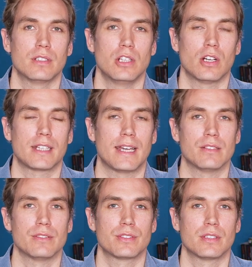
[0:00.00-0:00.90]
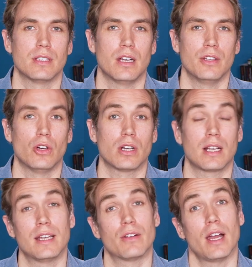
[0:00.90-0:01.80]
the lockdowns are
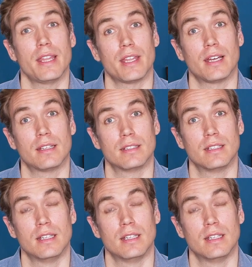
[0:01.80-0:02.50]
not clear either.